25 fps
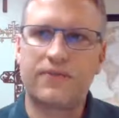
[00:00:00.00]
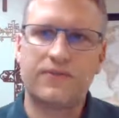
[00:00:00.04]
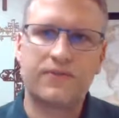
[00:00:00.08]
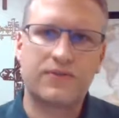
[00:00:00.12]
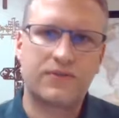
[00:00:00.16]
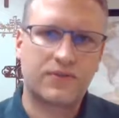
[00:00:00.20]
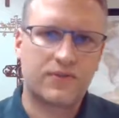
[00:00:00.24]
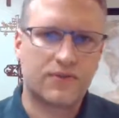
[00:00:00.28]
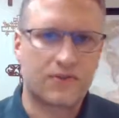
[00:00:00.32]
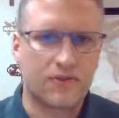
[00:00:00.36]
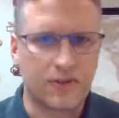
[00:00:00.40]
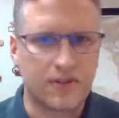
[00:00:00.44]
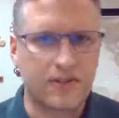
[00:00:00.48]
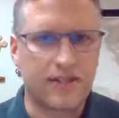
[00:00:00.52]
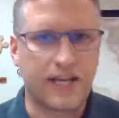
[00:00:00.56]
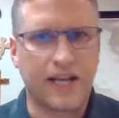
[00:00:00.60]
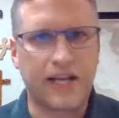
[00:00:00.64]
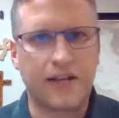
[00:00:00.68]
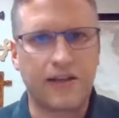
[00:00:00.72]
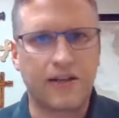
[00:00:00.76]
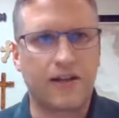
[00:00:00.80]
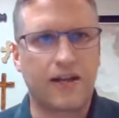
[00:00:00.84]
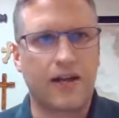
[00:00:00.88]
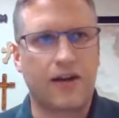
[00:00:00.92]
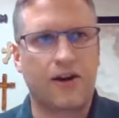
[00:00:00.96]
have sort of
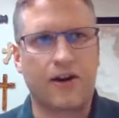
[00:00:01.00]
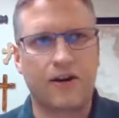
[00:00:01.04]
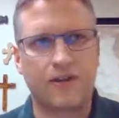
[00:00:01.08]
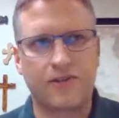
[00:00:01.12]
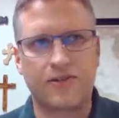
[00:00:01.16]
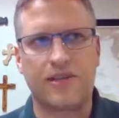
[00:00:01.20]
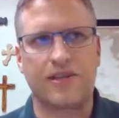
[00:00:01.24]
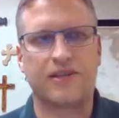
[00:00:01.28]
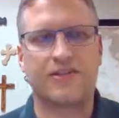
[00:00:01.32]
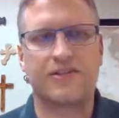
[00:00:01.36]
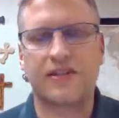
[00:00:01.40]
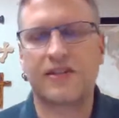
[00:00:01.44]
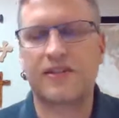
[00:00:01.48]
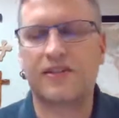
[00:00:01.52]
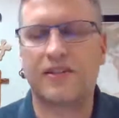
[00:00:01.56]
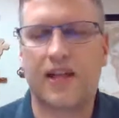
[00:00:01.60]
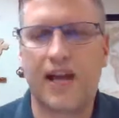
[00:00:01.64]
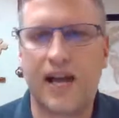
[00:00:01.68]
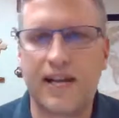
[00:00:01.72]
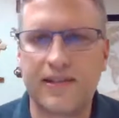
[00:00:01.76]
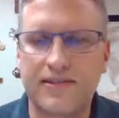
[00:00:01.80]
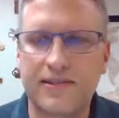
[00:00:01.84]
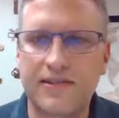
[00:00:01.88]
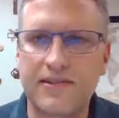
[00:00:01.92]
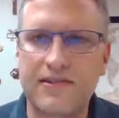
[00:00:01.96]
taken artistic
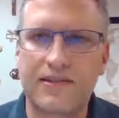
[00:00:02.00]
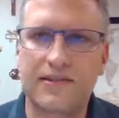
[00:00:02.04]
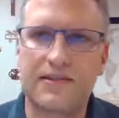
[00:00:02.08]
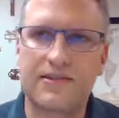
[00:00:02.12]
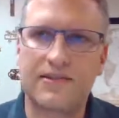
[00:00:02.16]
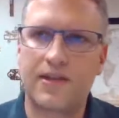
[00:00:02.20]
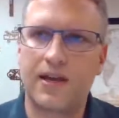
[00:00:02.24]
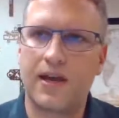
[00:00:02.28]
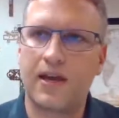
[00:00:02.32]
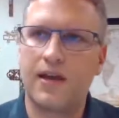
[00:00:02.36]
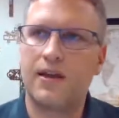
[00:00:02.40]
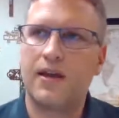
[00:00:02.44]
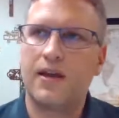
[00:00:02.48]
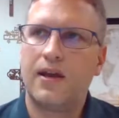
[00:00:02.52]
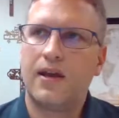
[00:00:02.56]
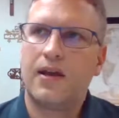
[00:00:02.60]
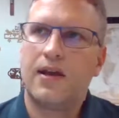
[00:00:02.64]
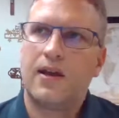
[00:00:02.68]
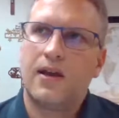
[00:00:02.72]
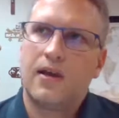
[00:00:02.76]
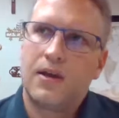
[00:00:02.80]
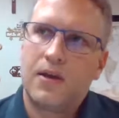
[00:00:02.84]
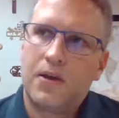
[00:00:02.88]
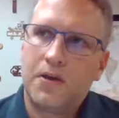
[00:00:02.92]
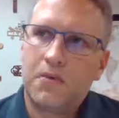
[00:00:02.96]
license and said,
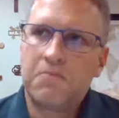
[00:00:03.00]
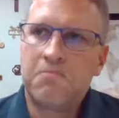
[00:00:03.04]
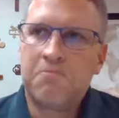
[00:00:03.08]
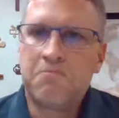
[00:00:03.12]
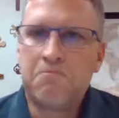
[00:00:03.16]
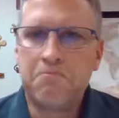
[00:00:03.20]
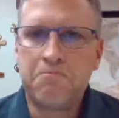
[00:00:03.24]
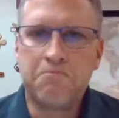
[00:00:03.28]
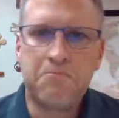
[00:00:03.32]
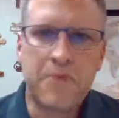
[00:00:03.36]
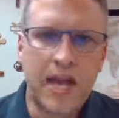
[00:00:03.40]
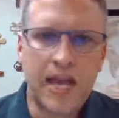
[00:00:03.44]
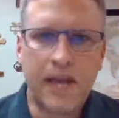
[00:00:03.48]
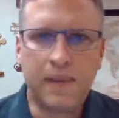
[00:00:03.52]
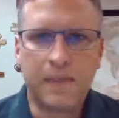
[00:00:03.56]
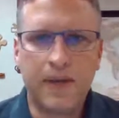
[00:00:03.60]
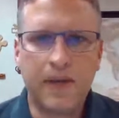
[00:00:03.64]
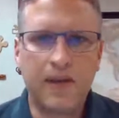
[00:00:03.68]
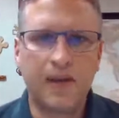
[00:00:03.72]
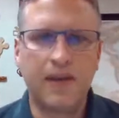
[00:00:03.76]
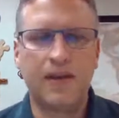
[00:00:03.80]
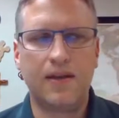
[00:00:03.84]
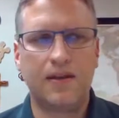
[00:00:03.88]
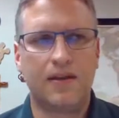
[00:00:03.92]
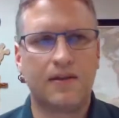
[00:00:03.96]

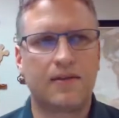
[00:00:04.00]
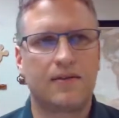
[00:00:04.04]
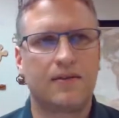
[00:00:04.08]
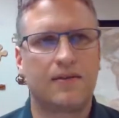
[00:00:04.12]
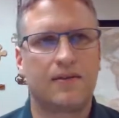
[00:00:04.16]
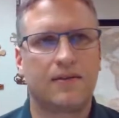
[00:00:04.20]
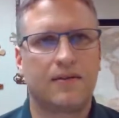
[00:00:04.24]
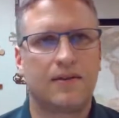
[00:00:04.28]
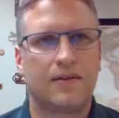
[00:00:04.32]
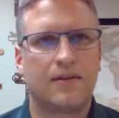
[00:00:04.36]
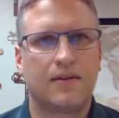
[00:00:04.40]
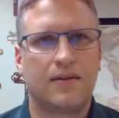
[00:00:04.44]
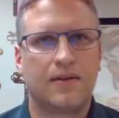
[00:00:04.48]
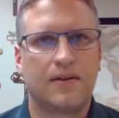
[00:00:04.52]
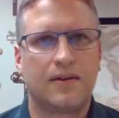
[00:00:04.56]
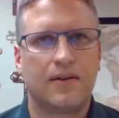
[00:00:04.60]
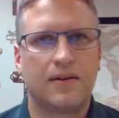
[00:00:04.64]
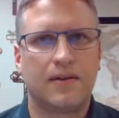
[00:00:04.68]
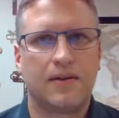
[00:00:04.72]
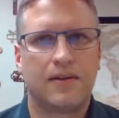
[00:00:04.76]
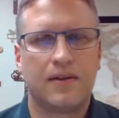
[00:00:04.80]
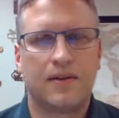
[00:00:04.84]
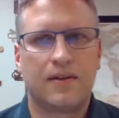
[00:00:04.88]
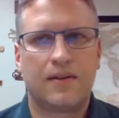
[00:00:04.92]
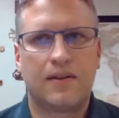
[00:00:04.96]
maybe
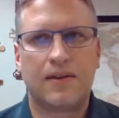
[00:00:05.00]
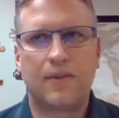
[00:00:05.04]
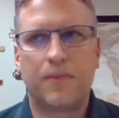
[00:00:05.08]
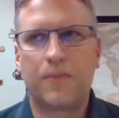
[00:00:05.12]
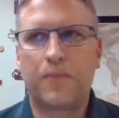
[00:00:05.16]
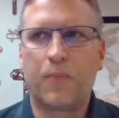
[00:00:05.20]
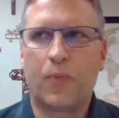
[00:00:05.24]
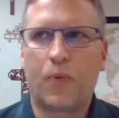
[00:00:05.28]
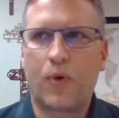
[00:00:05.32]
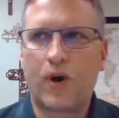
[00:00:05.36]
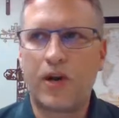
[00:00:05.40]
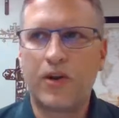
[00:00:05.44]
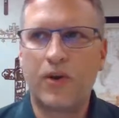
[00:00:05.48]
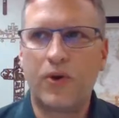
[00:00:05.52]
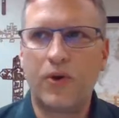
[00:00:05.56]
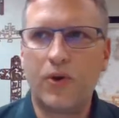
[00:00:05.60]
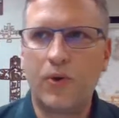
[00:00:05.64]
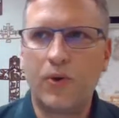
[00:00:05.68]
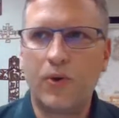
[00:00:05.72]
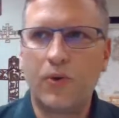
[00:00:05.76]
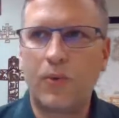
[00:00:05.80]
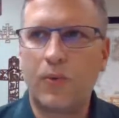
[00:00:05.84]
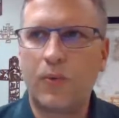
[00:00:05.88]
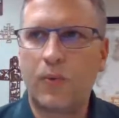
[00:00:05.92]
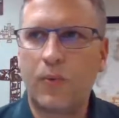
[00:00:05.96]
the one
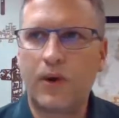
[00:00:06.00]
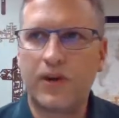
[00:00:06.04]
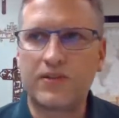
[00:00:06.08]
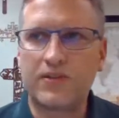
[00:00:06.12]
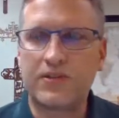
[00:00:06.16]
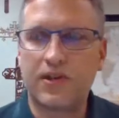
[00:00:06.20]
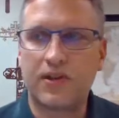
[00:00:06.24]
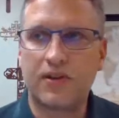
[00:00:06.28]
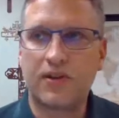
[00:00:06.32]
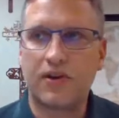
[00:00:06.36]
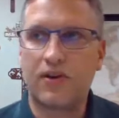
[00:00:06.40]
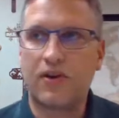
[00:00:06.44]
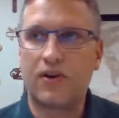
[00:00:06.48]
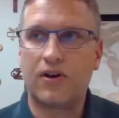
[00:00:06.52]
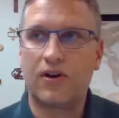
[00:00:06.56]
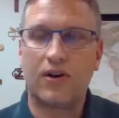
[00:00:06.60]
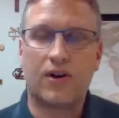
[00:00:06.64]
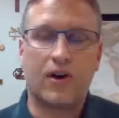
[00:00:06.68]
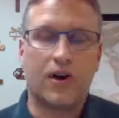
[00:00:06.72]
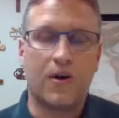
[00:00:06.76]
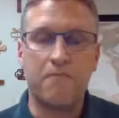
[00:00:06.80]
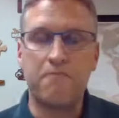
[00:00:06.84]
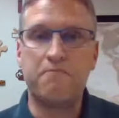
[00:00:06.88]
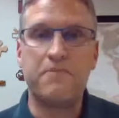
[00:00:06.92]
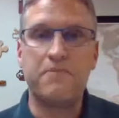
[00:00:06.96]
who was
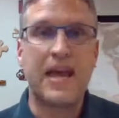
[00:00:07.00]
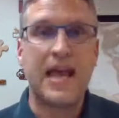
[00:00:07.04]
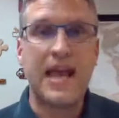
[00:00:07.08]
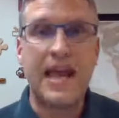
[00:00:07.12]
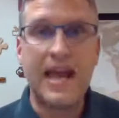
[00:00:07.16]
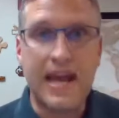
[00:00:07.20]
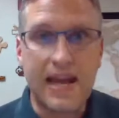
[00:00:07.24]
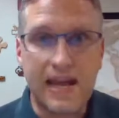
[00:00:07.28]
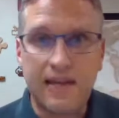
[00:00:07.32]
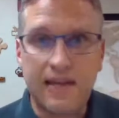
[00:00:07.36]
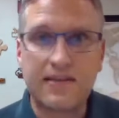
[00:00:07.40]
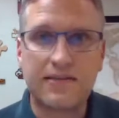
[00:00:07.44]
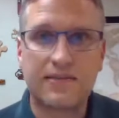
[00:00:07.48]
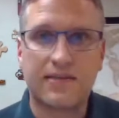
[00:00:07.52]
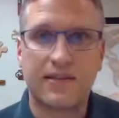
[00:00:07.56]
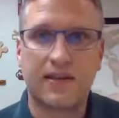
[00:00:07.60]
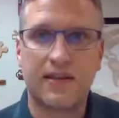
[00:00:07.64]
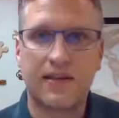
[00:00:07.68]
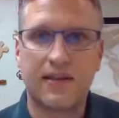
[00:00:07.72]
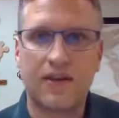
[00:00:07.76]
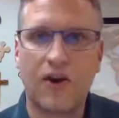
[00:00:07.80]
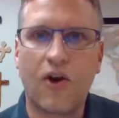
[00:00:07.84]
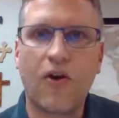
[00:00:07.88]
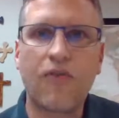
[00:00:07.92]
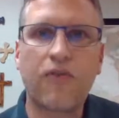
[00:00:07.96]
amazed
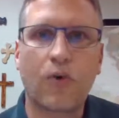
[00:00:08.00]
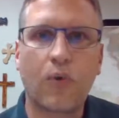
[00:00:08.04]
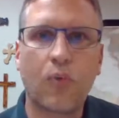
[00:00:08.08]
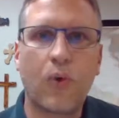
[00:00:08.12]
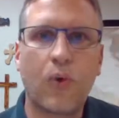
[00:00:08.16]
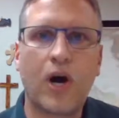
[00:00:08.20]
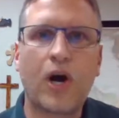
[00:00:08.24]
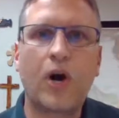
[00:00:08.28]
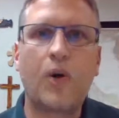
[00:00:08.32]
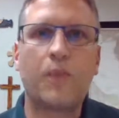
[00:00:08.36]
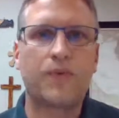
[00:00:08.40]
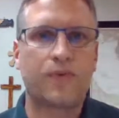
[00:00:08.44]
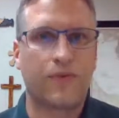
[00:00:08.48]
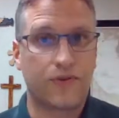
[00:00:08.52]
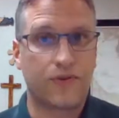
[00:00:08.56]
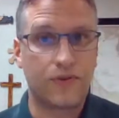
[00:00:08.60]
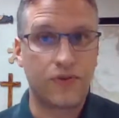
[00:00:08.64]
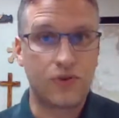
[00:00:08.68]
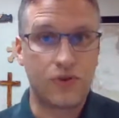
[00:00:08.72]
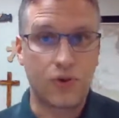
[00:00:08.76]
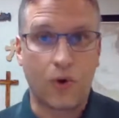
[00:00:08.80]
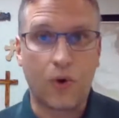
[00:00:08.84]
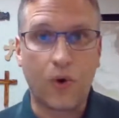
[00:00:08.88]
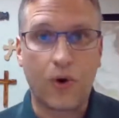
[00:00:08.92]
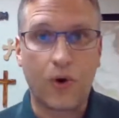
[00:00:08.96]
and overwhelmed with
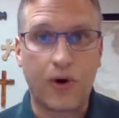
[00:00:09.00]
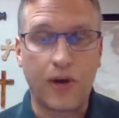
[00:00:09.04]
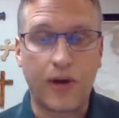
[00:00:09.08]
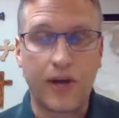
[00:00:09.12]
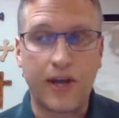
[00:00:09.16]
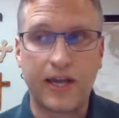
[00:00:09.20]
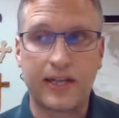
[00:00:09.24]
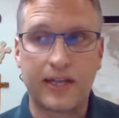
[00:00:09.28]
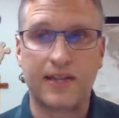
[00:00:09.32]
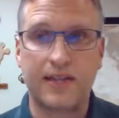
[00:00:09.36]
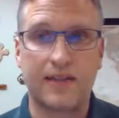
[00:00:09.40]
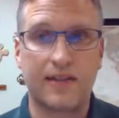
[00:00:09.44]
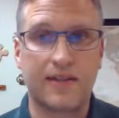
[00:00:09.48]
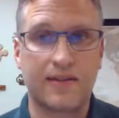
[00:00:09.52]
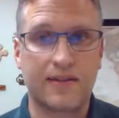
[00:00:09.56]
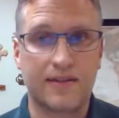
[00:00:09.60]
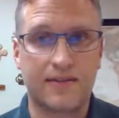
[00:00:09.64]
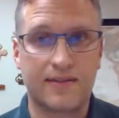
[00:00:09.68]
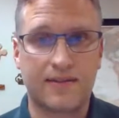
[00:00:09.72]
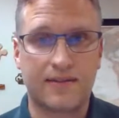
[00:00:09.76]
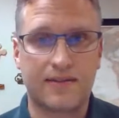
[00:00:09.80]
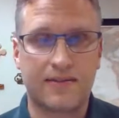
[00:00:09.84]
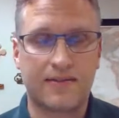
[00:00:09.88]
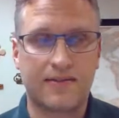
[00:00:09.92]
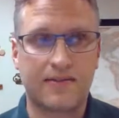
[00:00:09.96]
joy at the
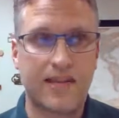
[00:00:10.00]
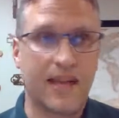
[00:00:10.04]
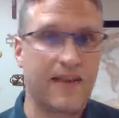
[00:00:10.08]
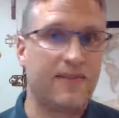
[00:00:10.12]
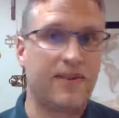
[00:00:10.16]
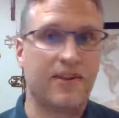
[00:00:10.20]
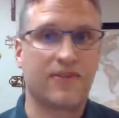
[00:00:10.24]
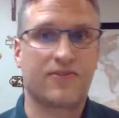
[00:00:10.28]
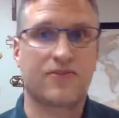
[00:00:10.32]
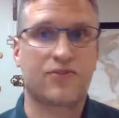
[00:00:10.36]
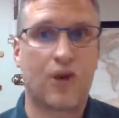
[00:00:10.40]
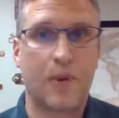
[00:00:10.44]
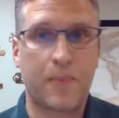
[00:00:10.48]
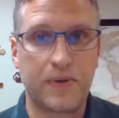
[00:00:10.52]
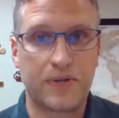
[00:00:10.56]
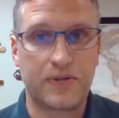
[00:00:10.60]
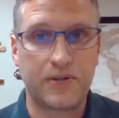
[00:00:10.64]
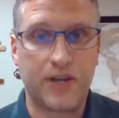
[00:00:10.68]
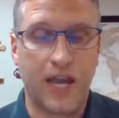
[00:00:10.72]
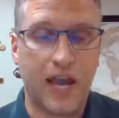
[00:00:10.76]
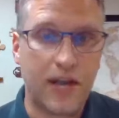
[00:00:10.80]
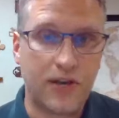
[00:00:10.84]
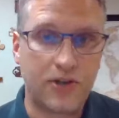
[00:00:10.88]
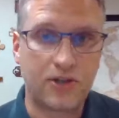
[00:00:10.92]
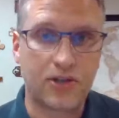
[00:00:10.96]
saving his
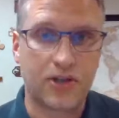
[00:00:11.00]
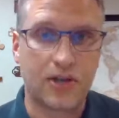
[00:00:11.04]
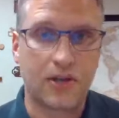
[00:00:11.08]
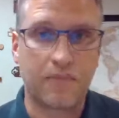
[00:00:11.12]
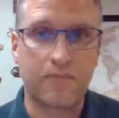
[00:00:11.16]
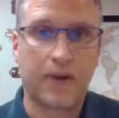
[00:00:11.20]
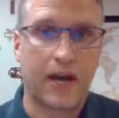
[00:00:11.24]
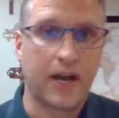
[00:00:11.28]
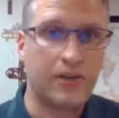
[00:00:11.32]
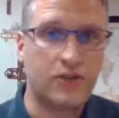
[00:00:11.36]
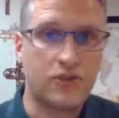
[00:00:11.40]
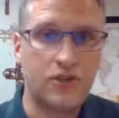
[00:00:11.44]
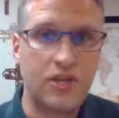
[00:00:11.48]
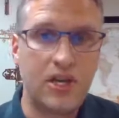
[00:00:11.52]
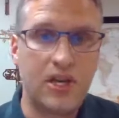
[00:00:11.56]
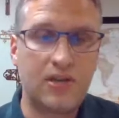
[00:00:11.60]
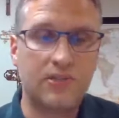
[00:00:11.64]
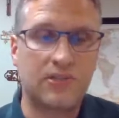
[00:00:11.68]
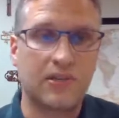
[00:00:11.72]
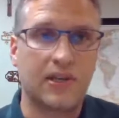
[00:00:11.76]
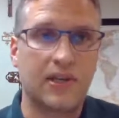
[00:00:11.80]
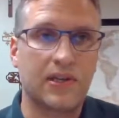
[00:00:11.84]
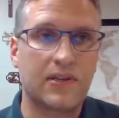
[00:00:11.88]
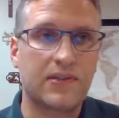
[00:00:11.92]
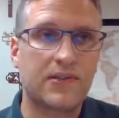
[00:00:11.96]
reputation by
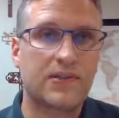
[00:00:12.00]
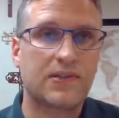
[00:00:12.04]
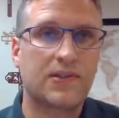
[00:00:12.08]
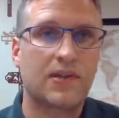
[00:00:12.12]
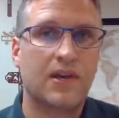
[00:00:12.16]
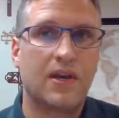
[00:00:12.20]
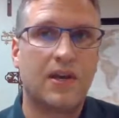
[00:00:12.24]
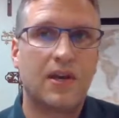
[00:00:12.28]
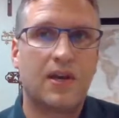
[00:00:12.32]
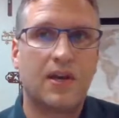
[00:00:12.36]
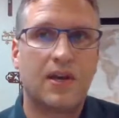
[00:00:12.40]
Jesus